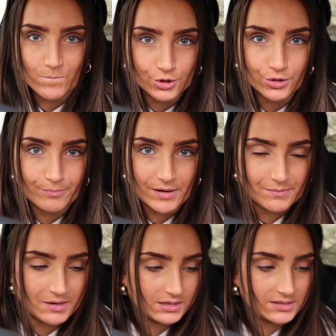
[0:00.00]
you could bury
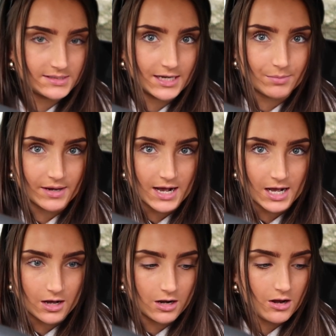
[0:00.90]
me in this dip.
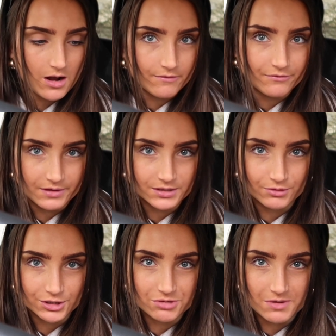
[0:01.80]
I love this
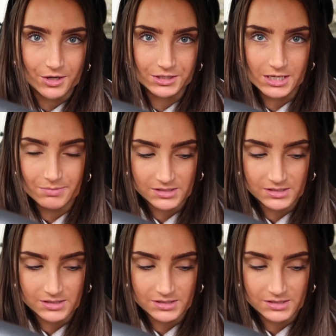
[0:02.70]
rich tomato dip.